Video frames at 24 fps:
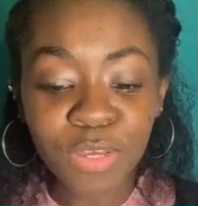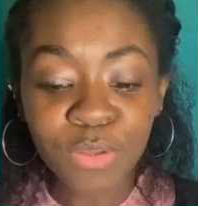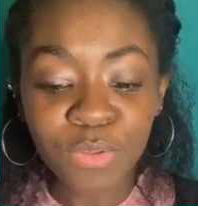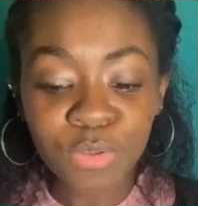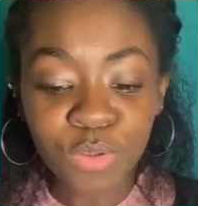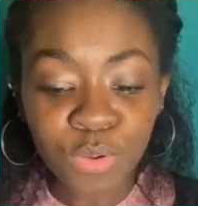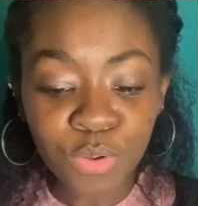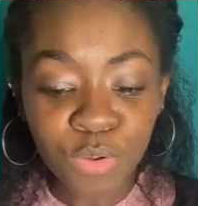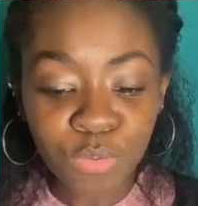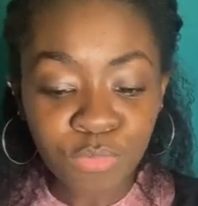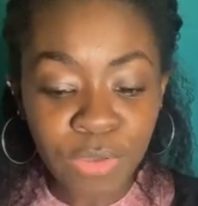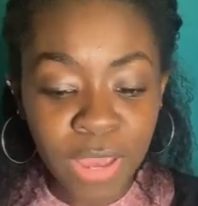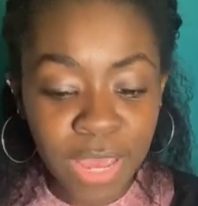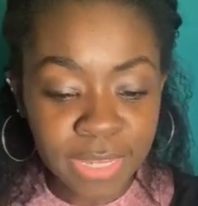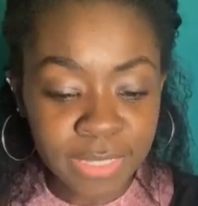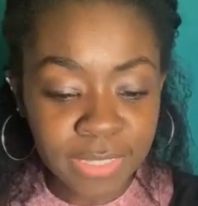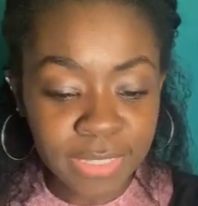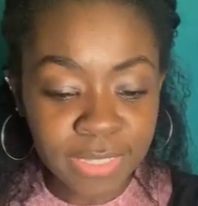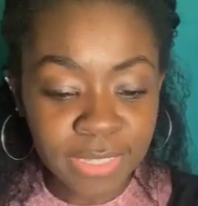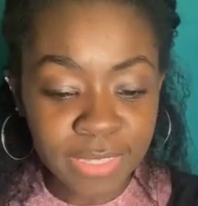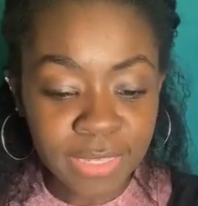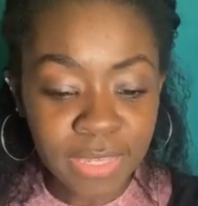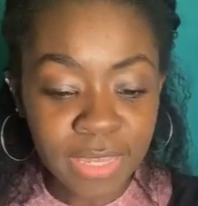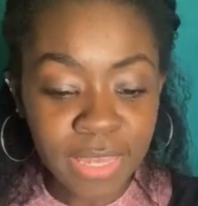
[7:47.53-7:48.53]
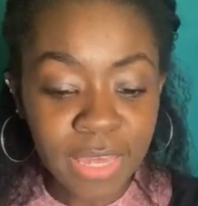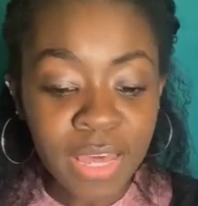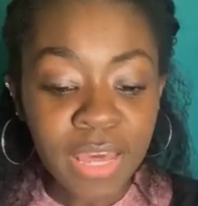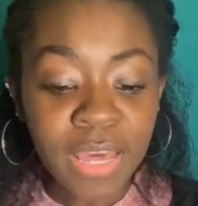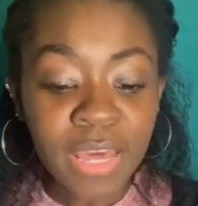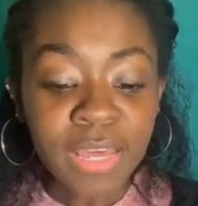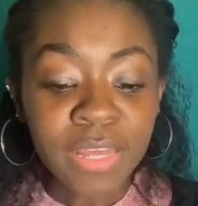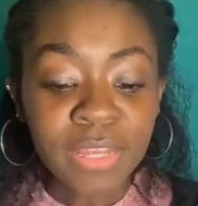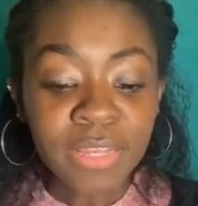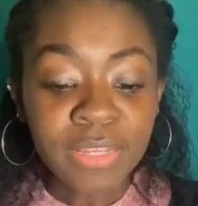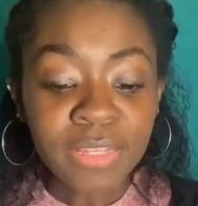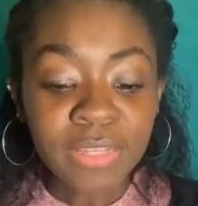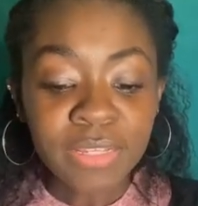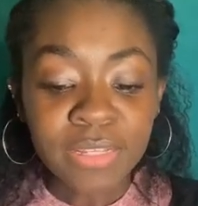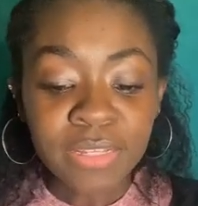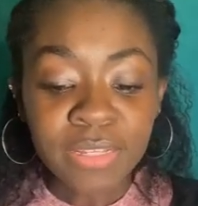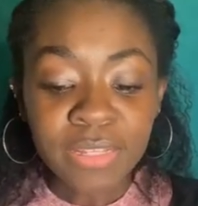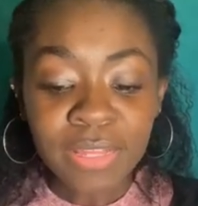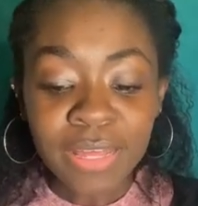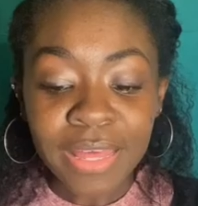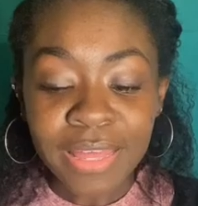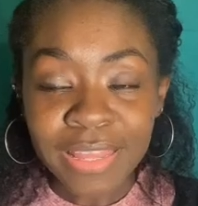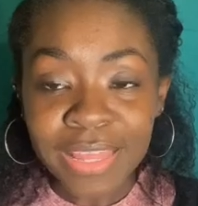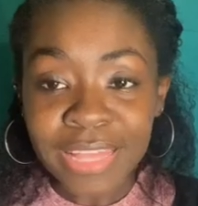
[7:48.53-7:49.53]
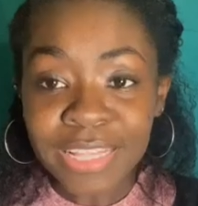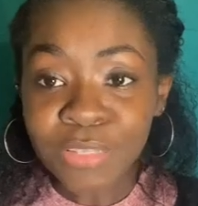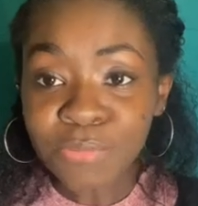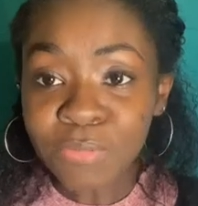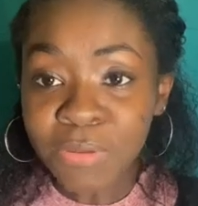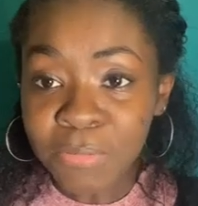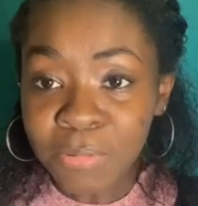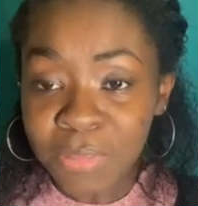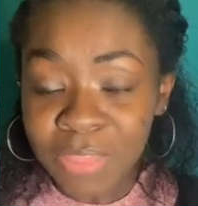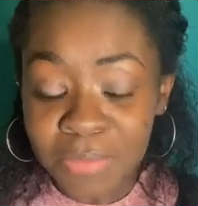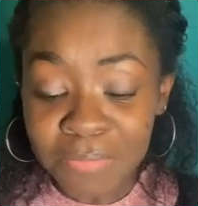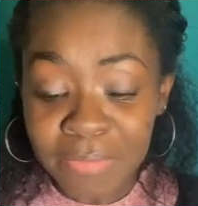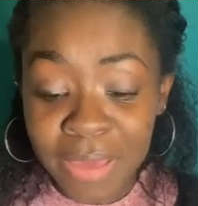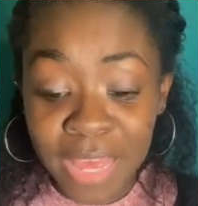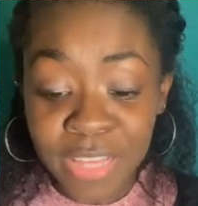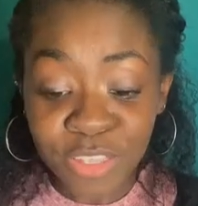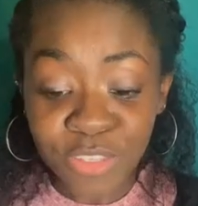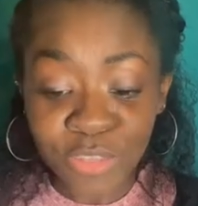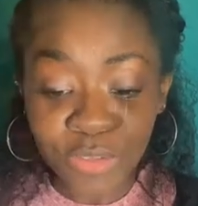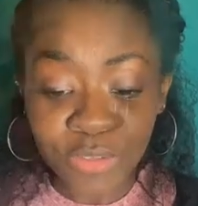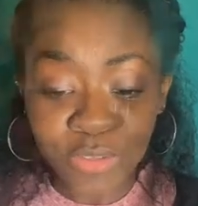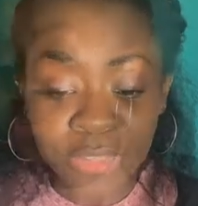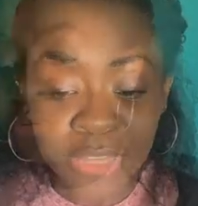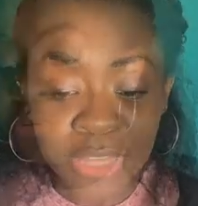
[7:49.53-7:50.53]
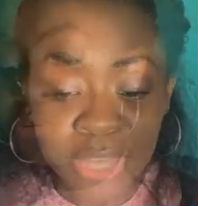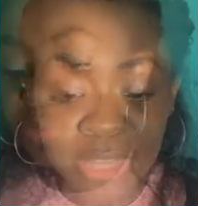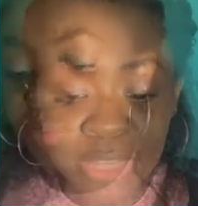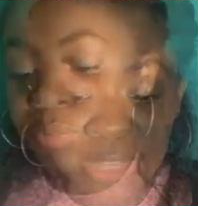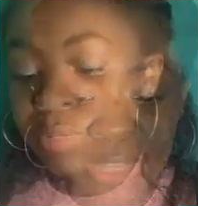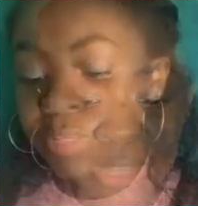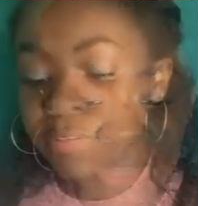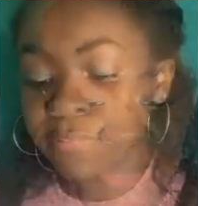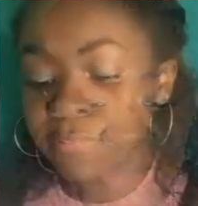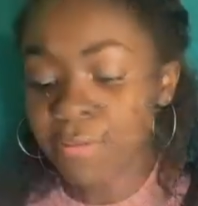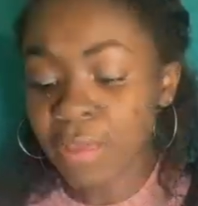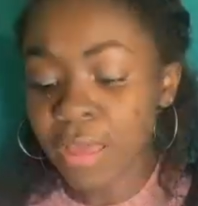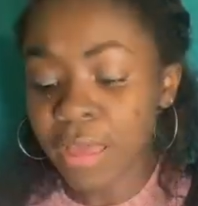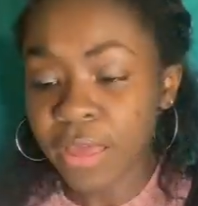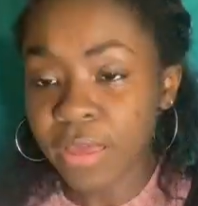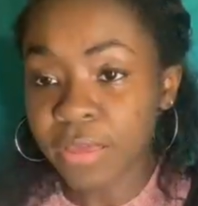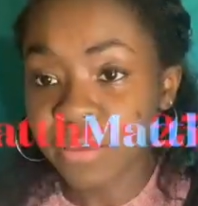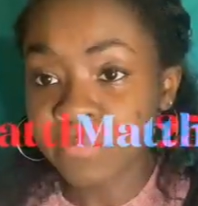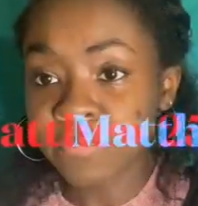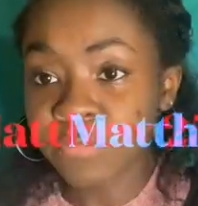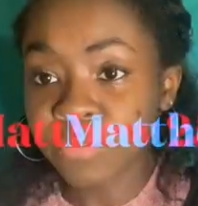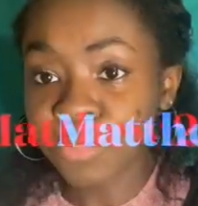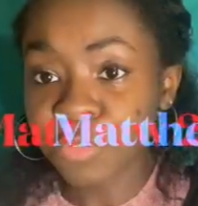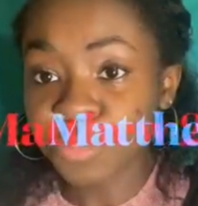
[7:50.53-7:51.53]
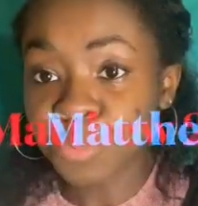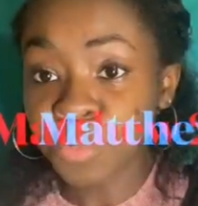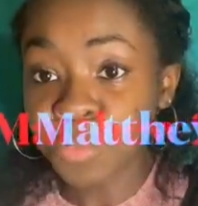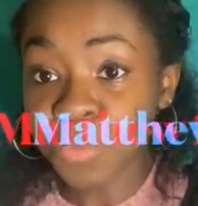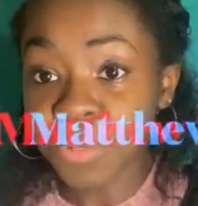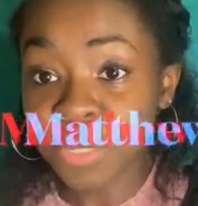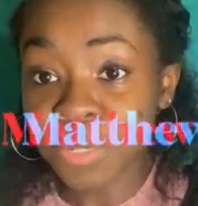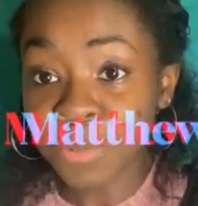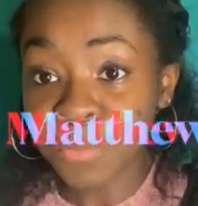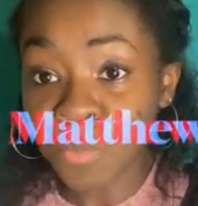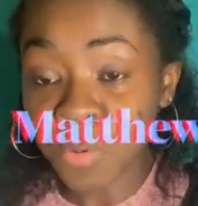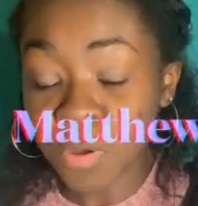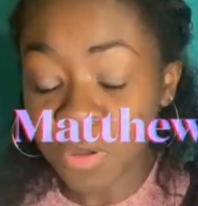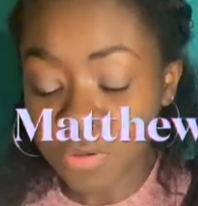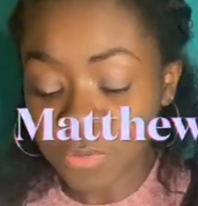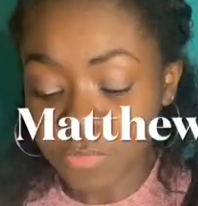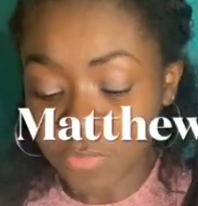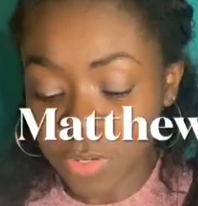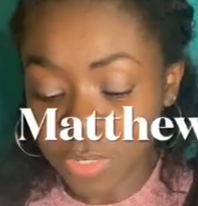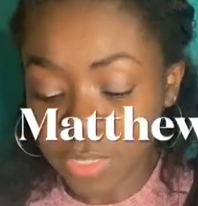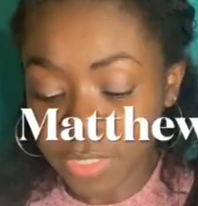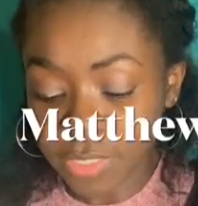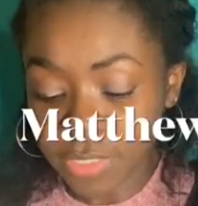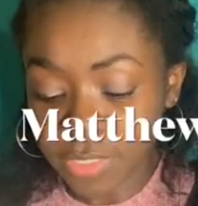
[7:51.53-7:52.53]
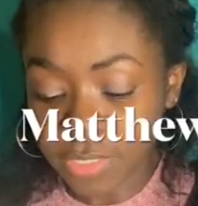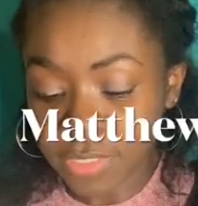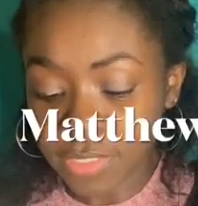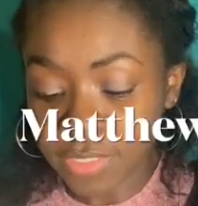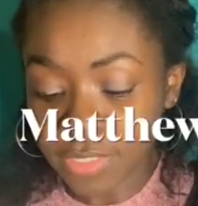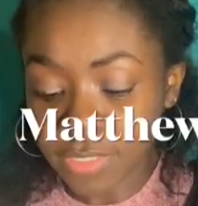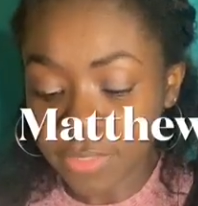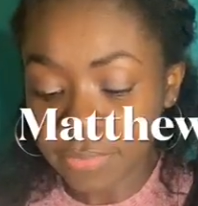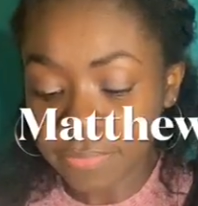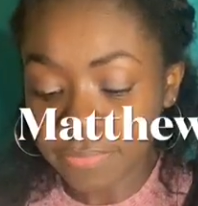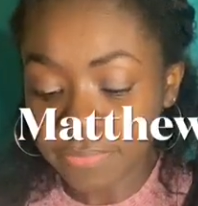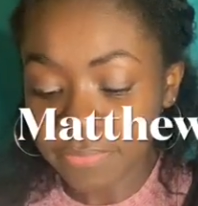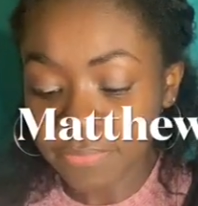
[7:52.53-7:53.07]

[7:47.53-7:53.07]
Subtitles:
Correct. And let's read what the master said. 25:21 reads,